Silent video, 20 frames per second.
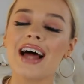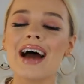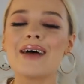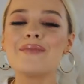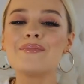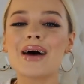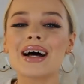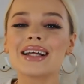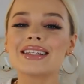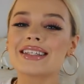
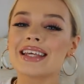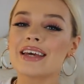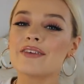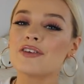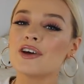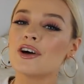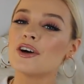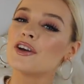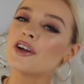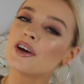I'm Mads.
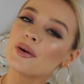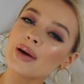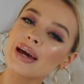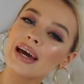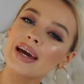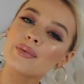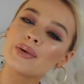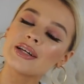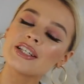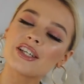If you're new
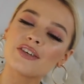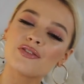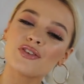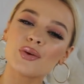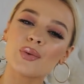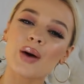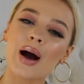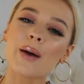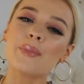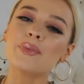here, which if
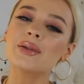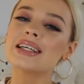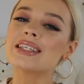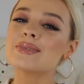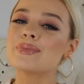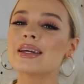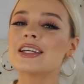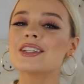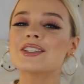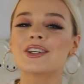you are,
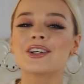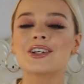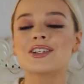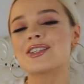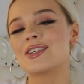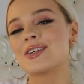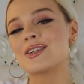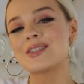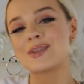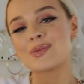please make sure
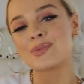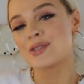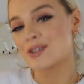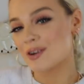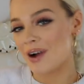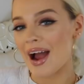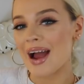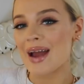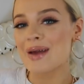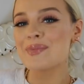to
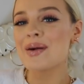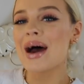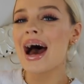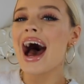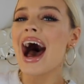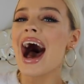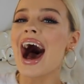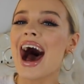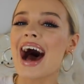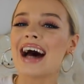subscribe.
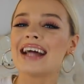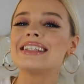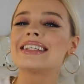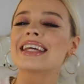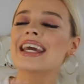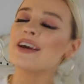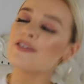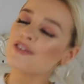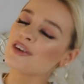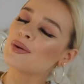And
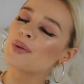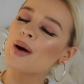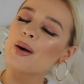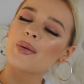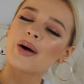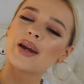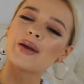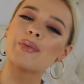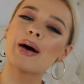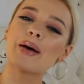if you are
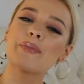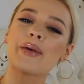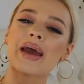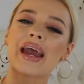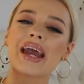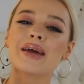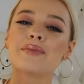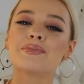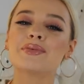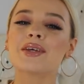one of my
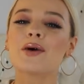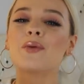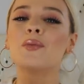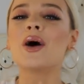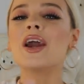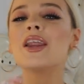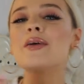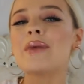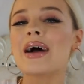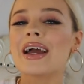babes,
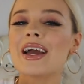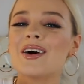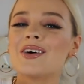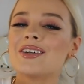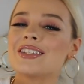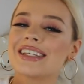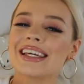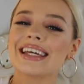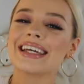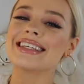one of my
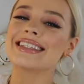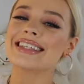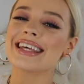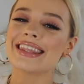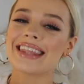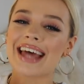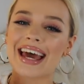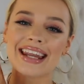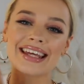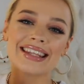OGs,
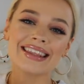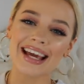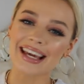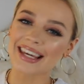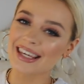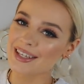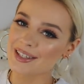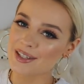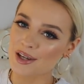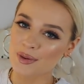then
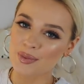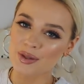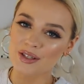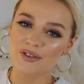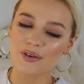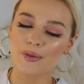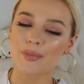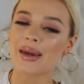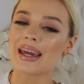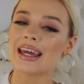thank you so much
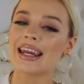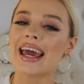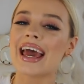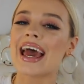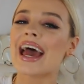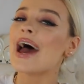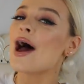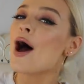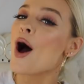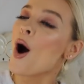for being
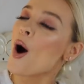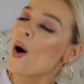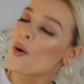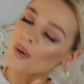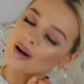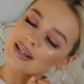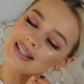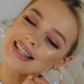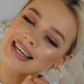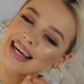here.
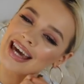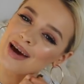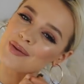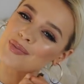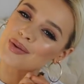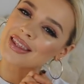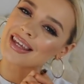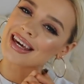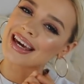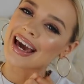Once again
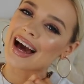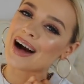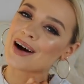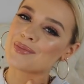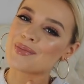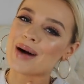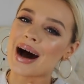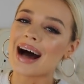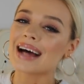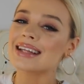with your girl
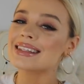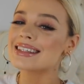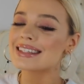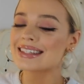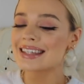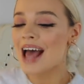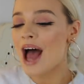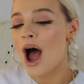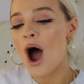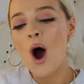
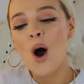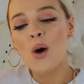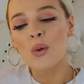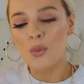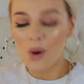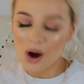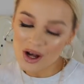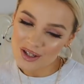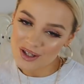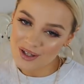Mads.
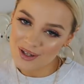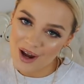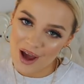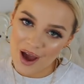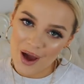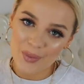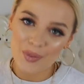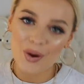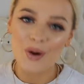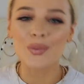What's
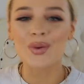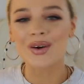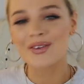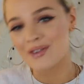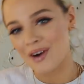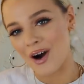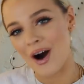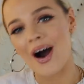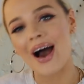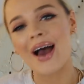new?
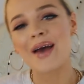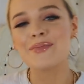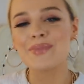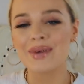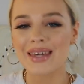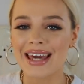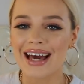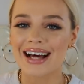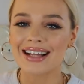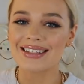We've got a
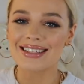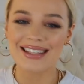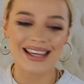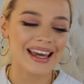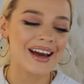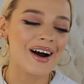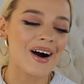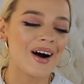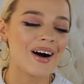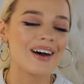
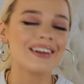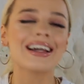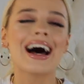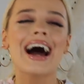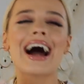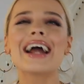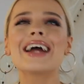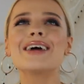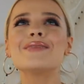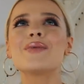PLT haul.
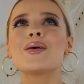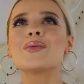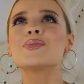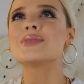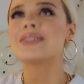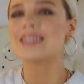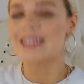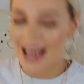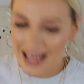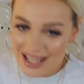I am
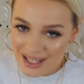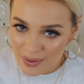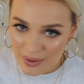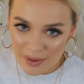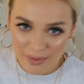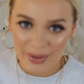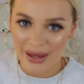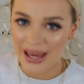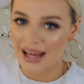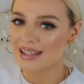obsessed
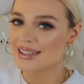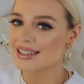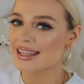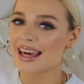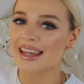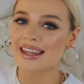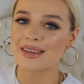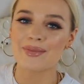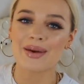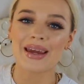with
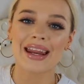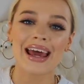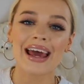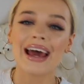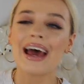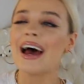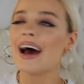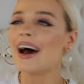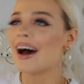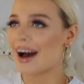PLT at the
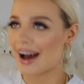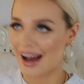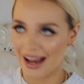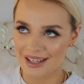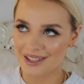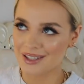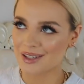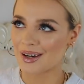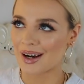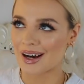minute,
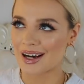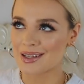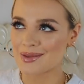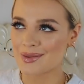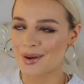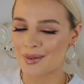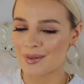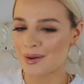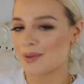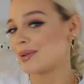as you guys
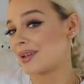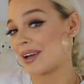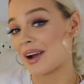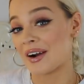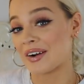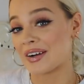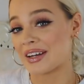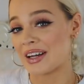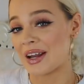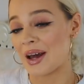probably
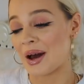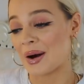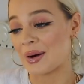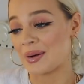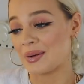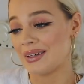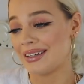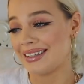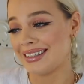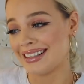already
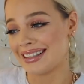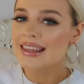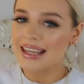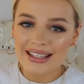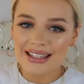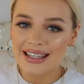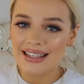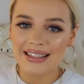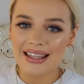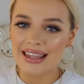know.
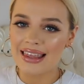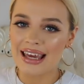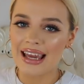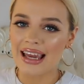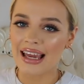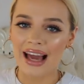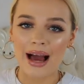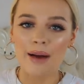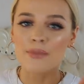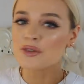This is the
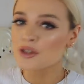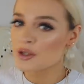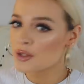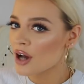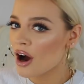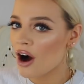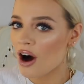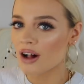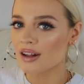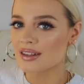thing, I'm doing
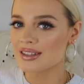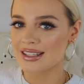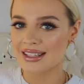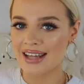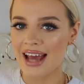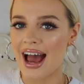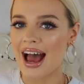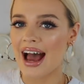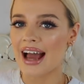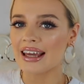a haul
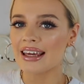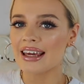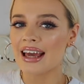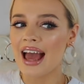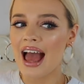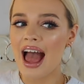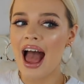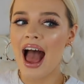today.